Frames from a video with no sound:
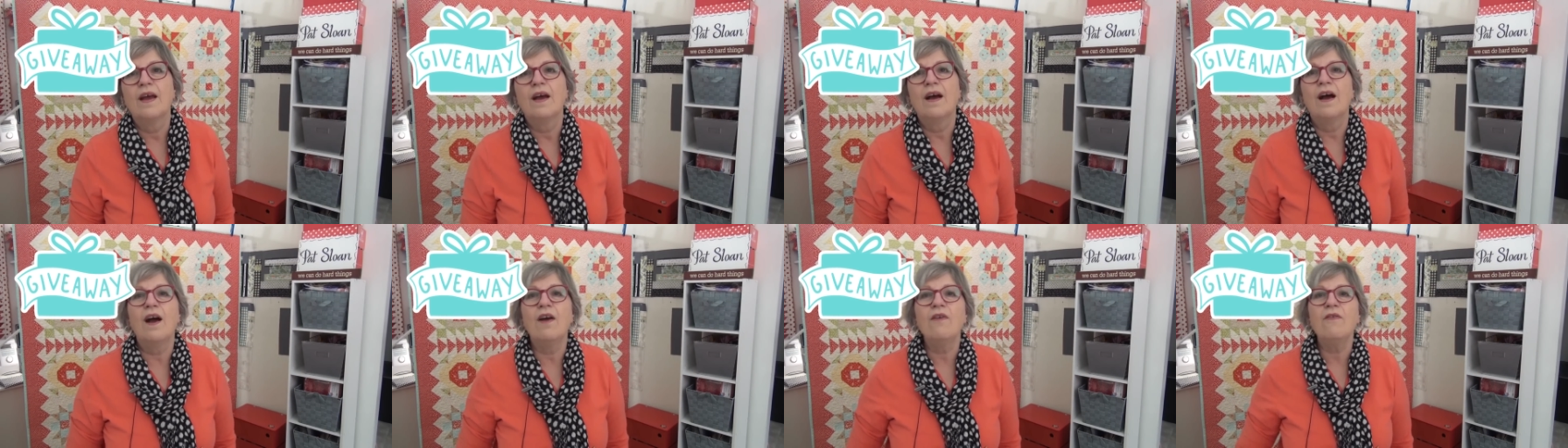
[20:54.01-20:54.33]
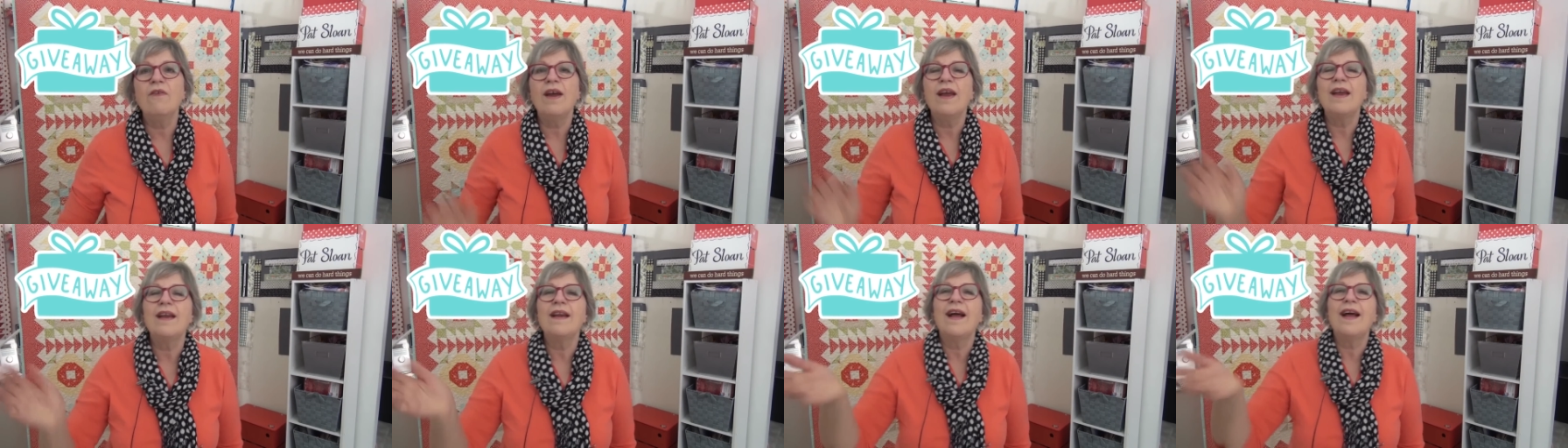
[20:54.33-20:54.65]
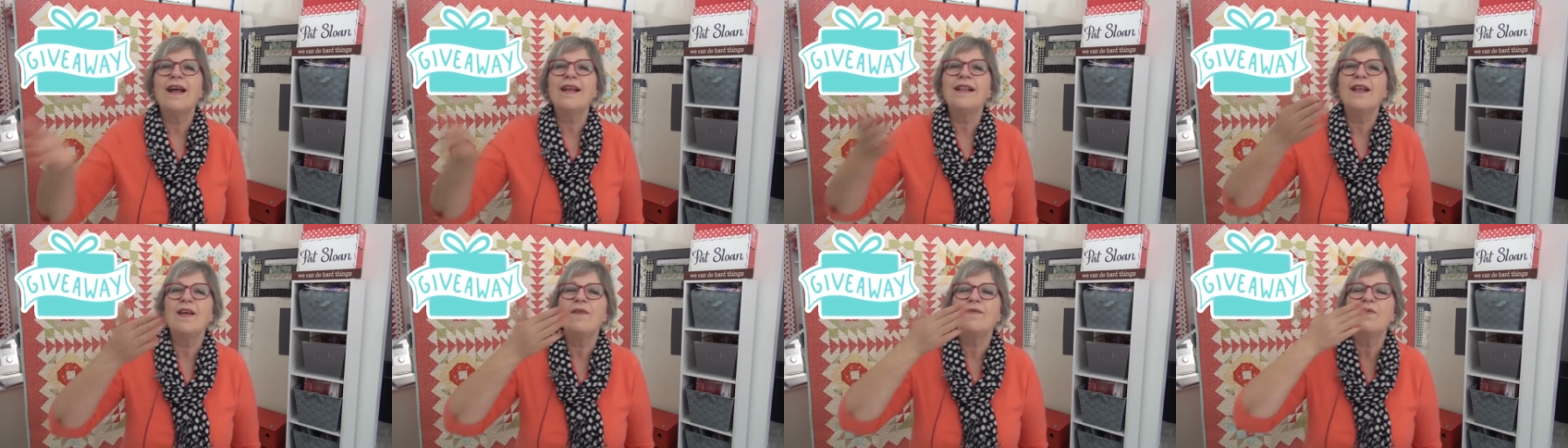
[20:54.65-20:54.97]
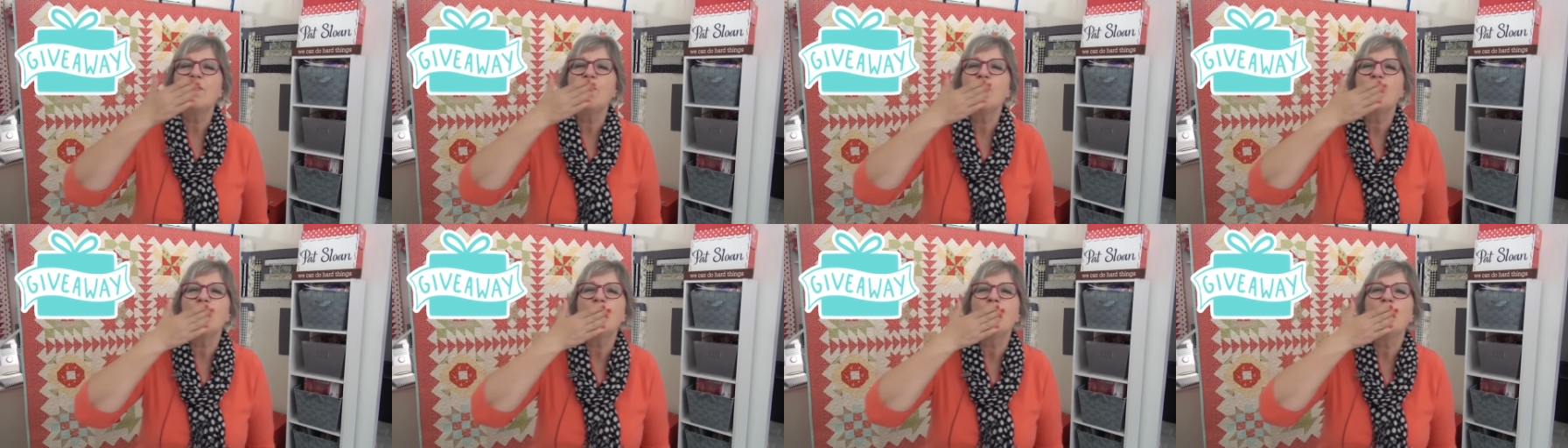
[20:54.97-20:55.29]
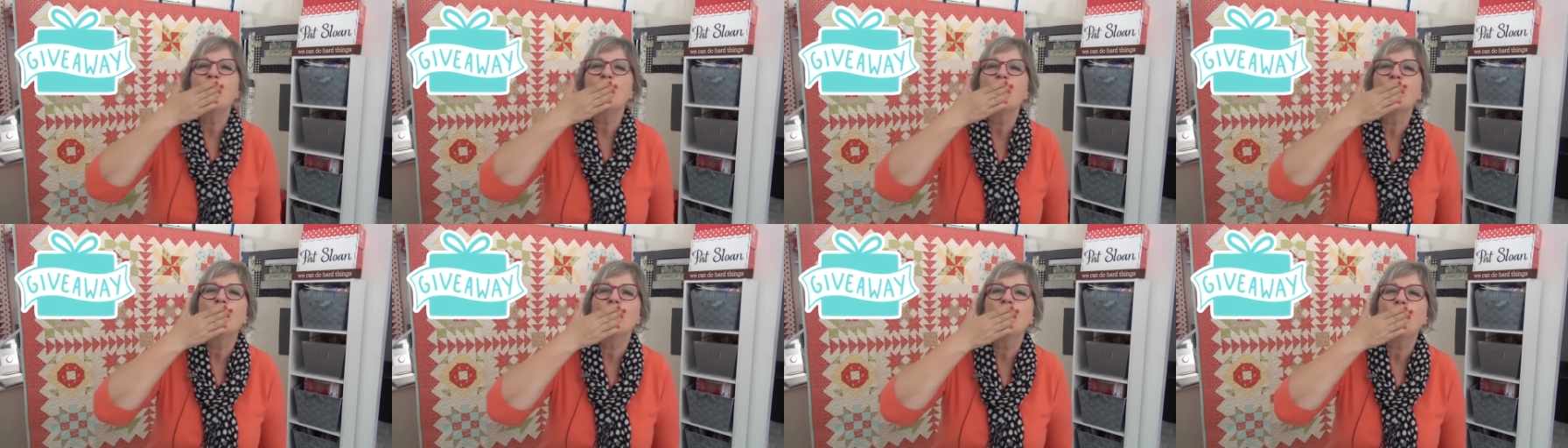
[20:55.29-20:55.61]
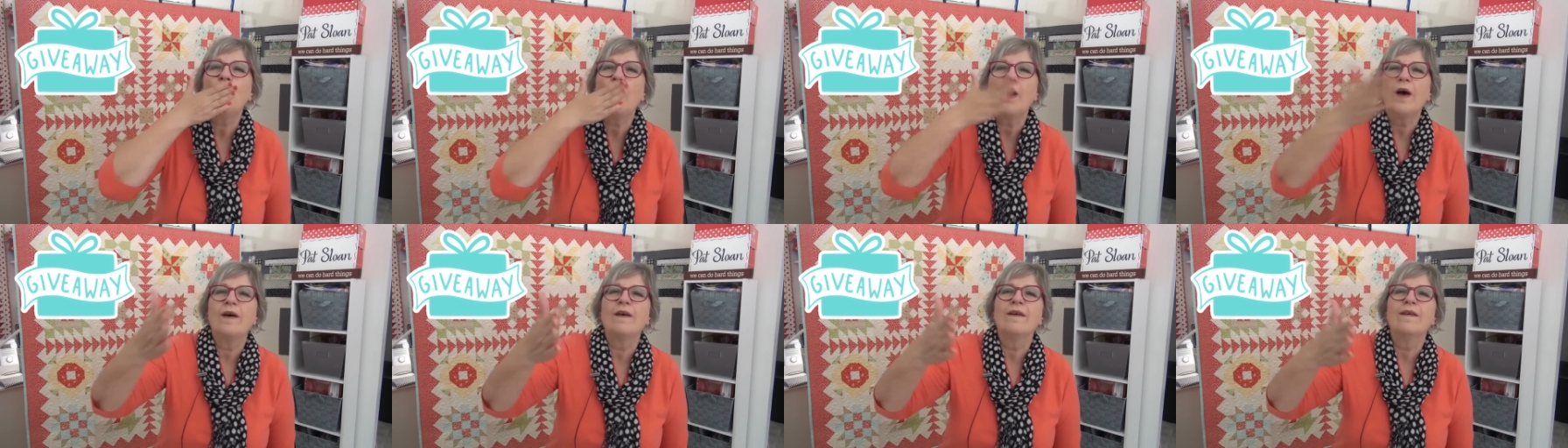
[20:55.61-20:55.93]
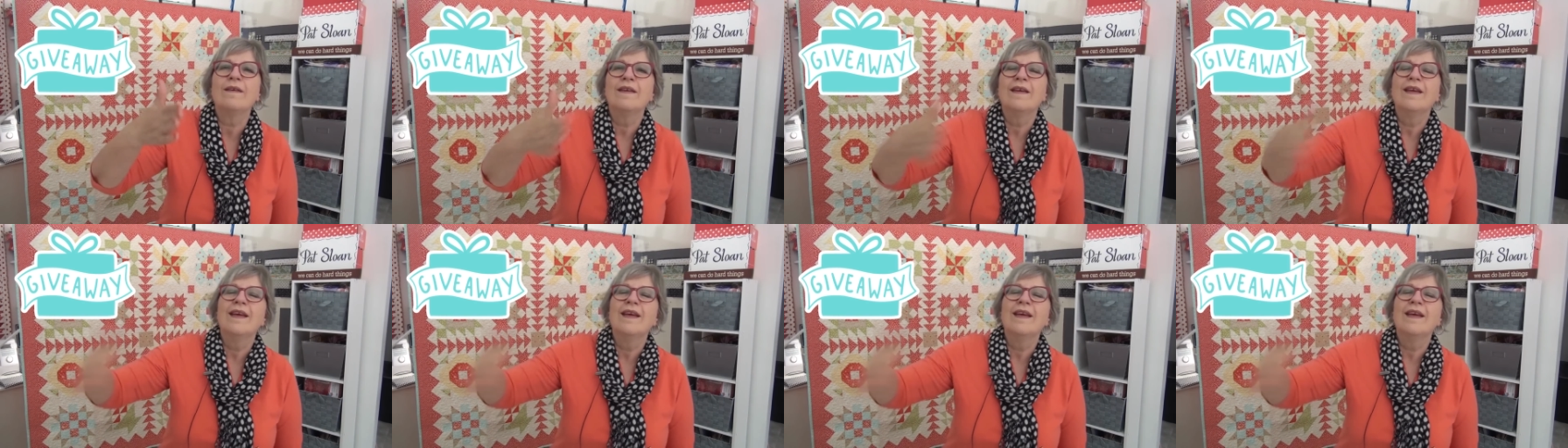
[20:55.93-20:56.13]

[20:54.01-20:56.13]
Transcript: All right, I love you. Mwah.